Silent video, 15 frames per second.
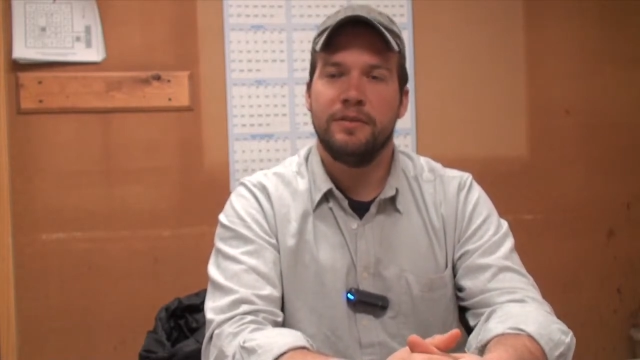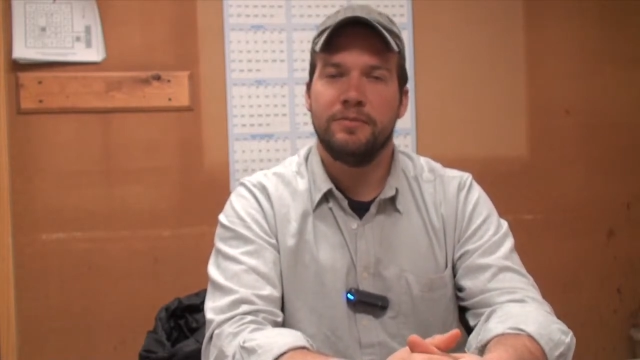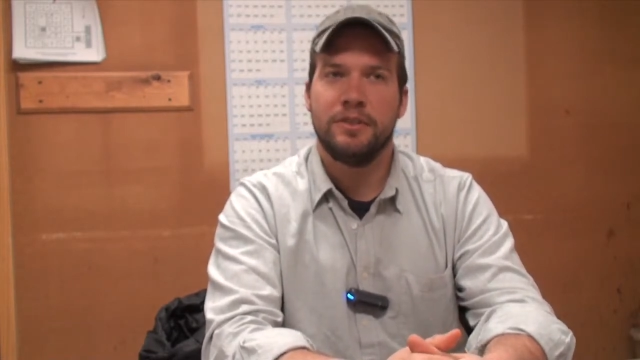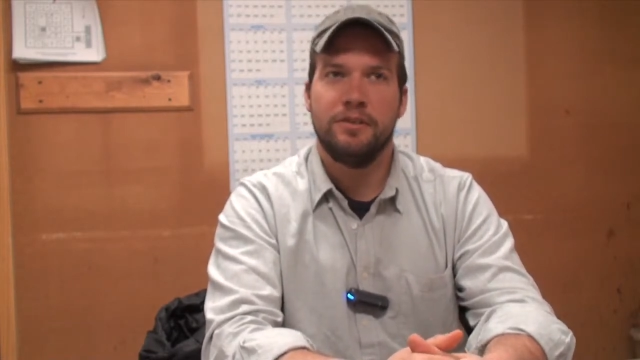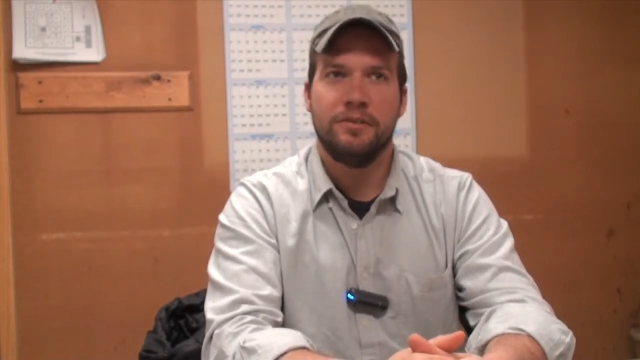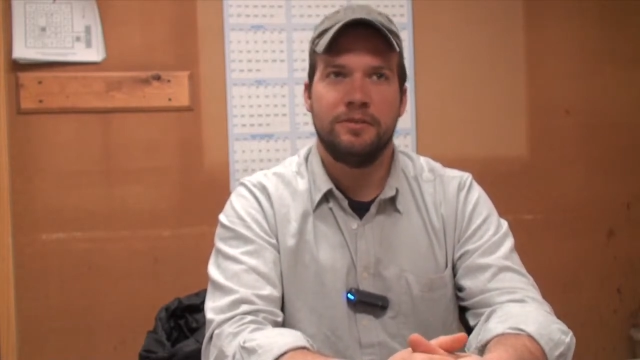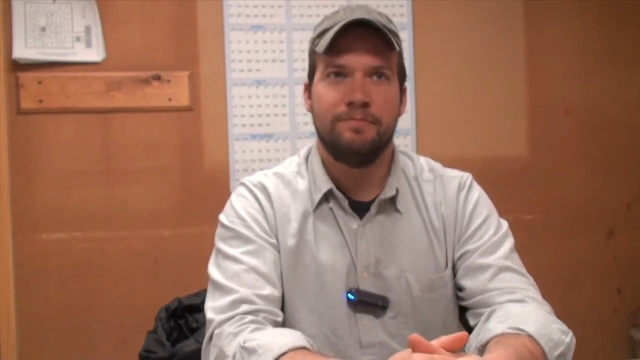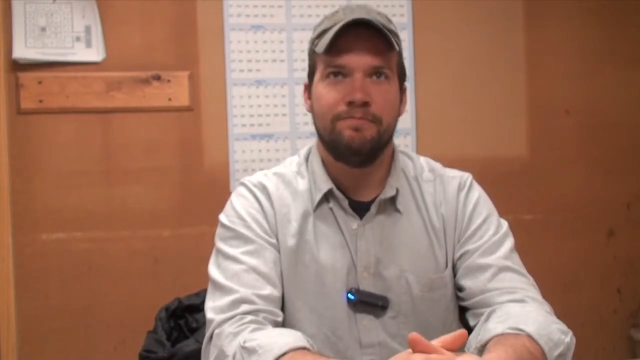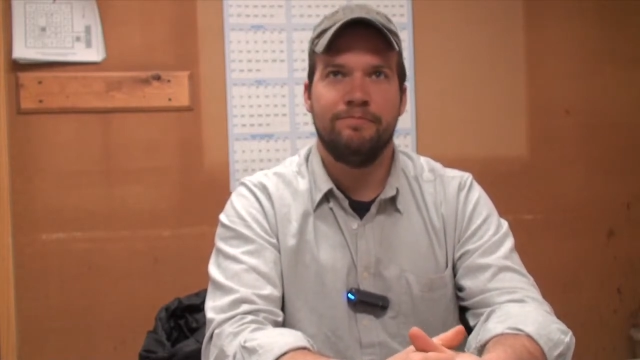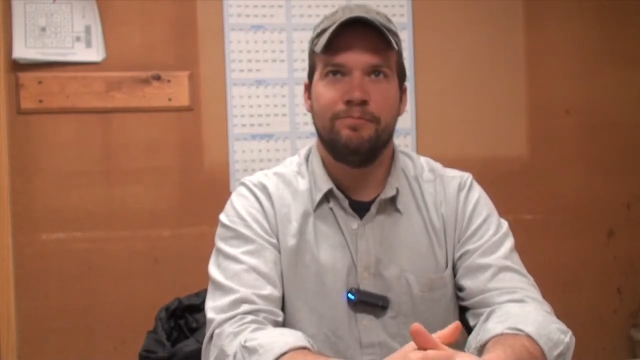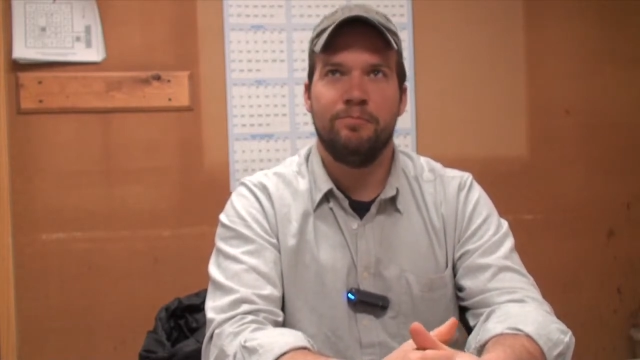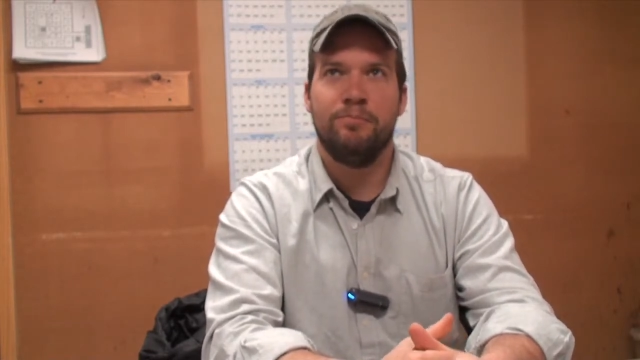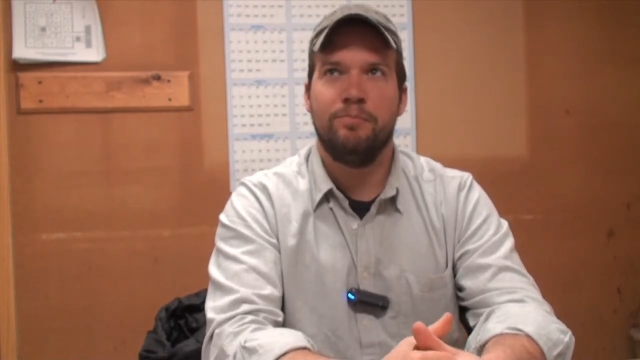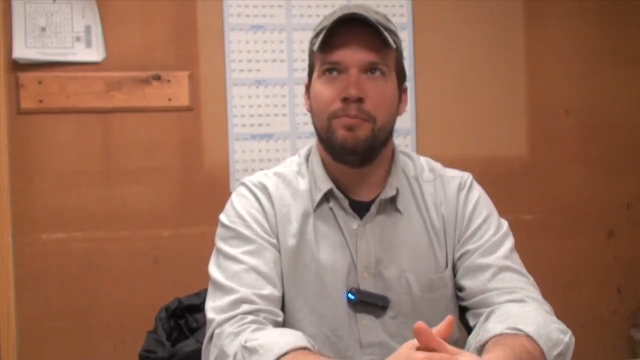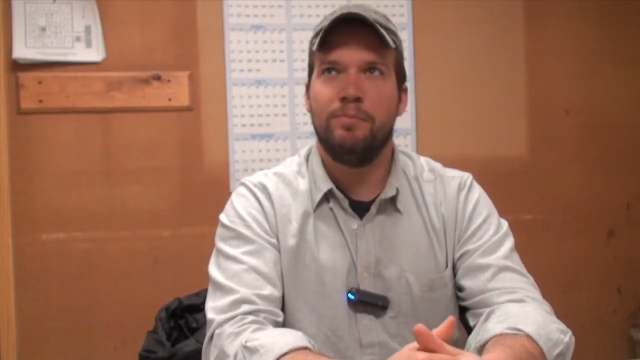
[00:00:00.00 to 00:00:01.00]
So it's a
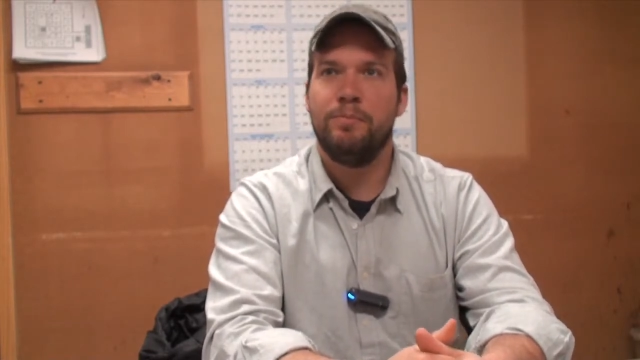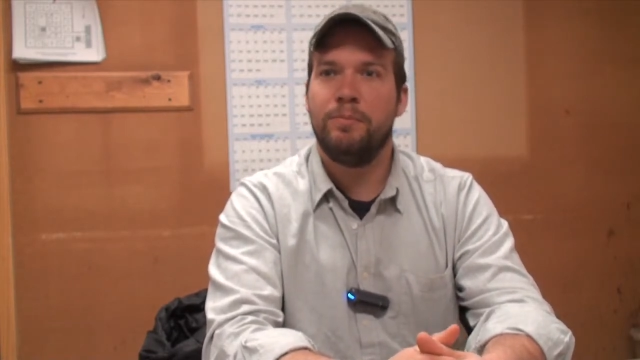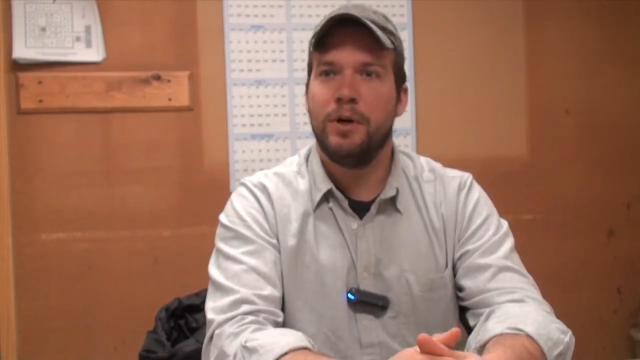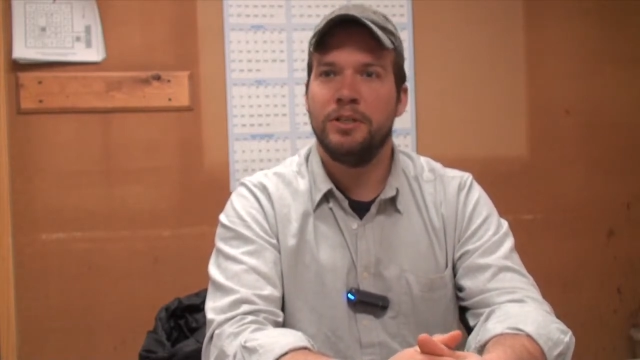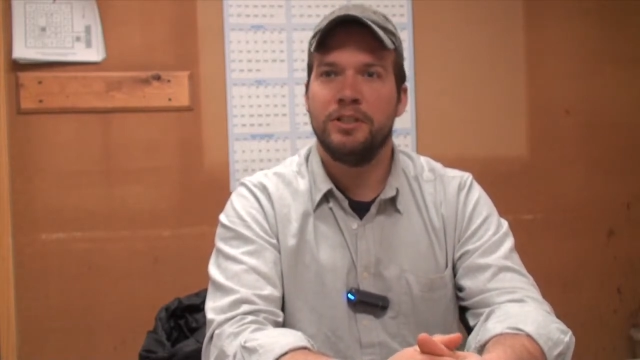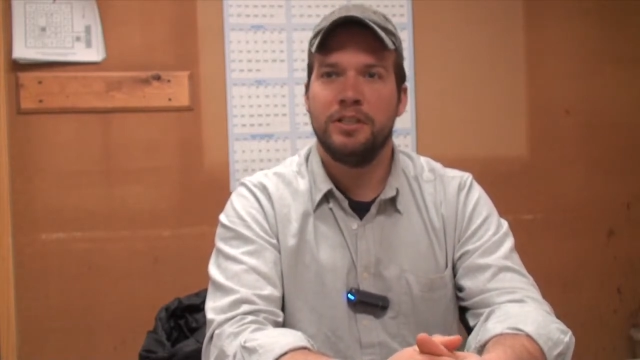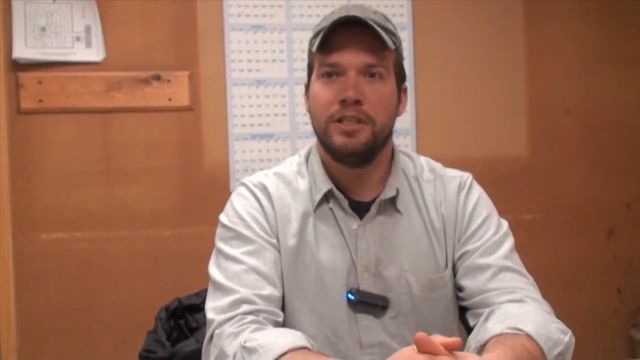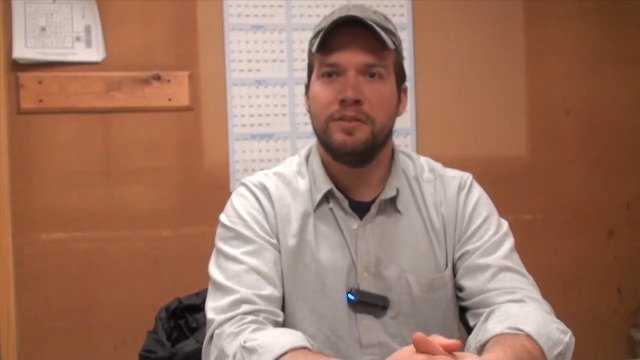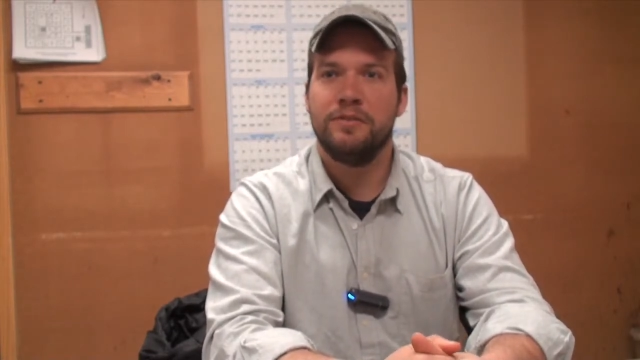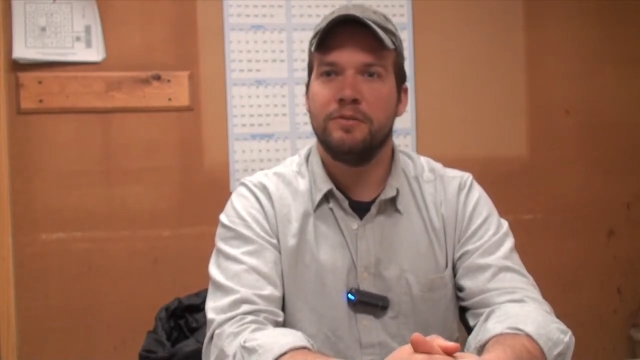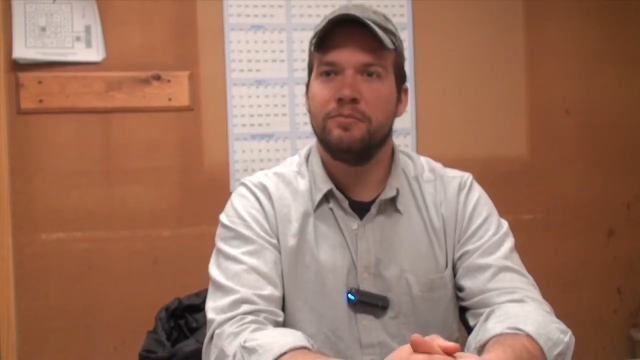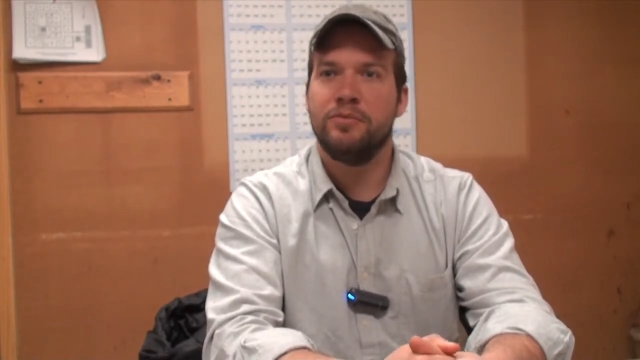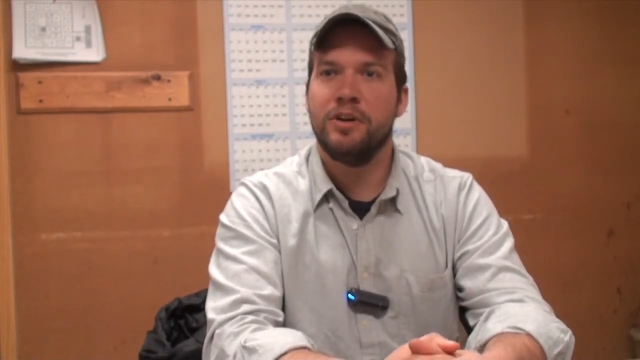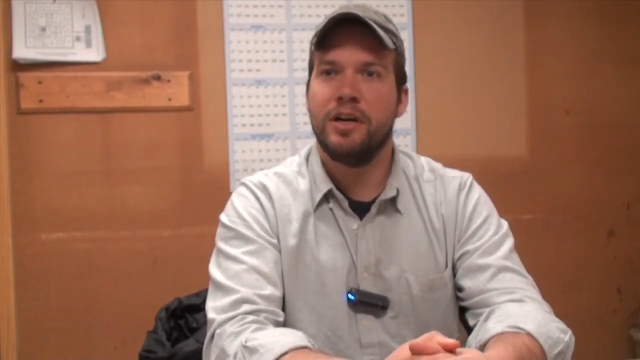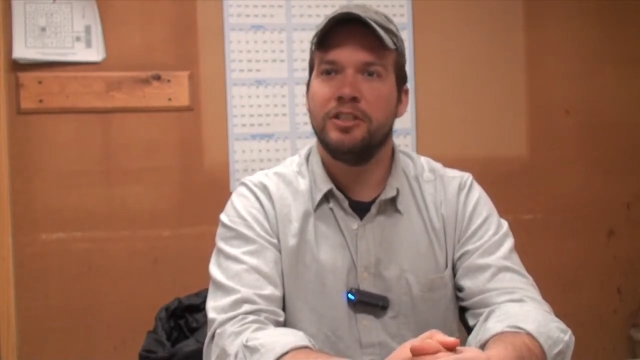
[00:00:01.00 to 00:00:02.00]
bunch of
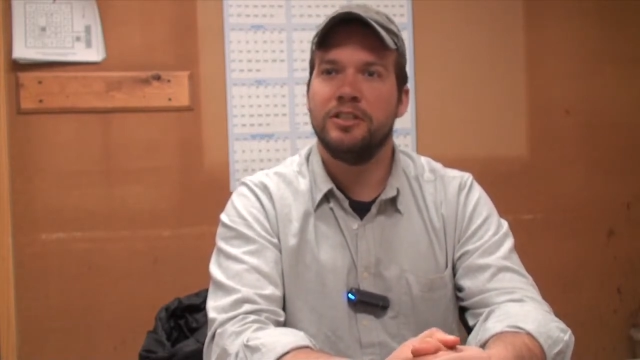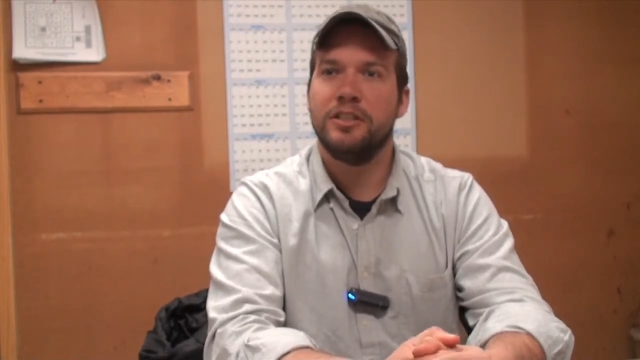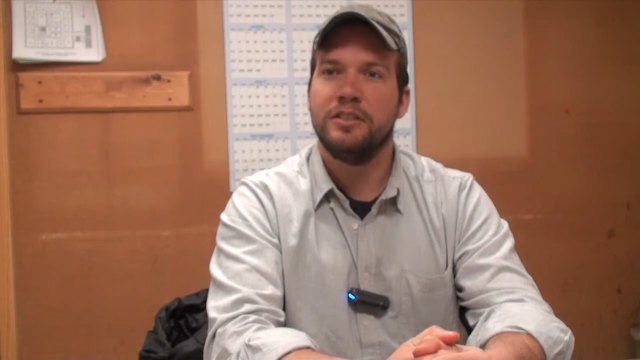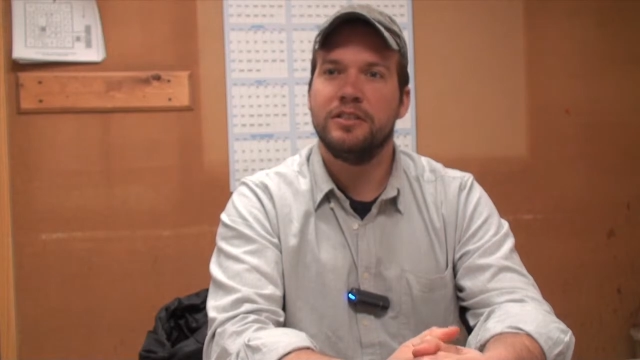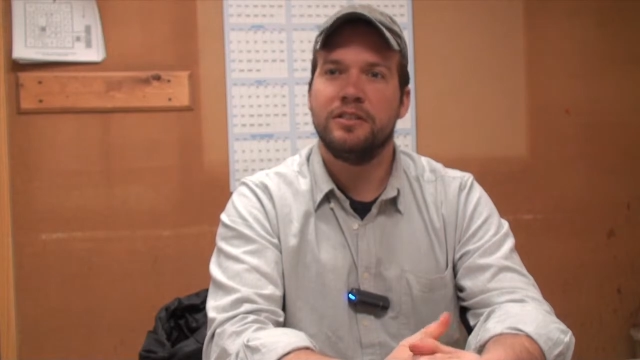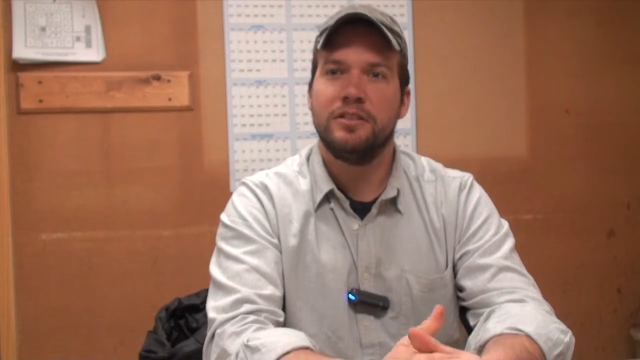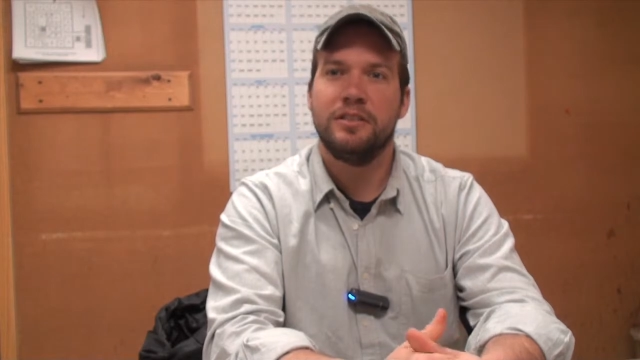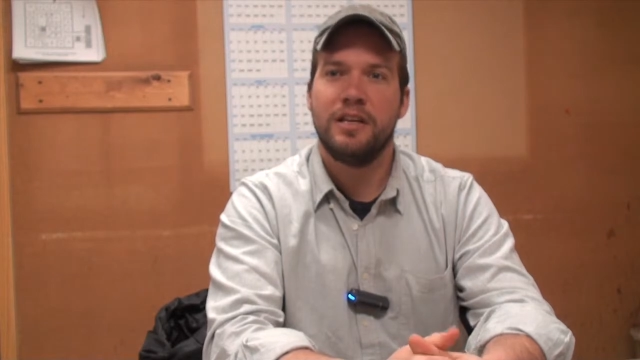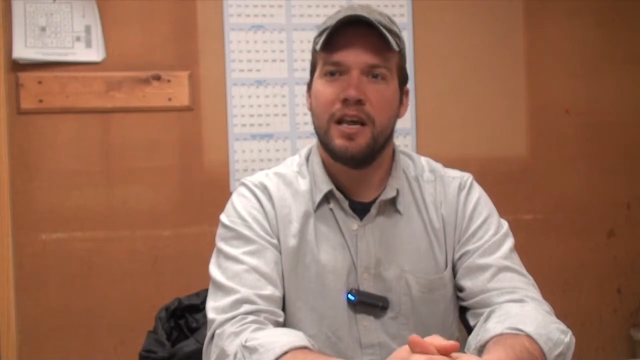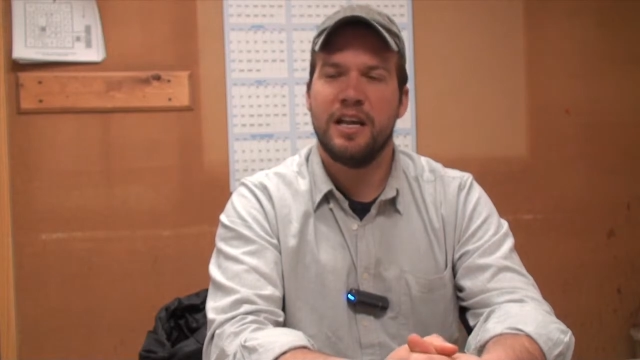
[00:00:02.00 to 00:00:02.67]
different projects,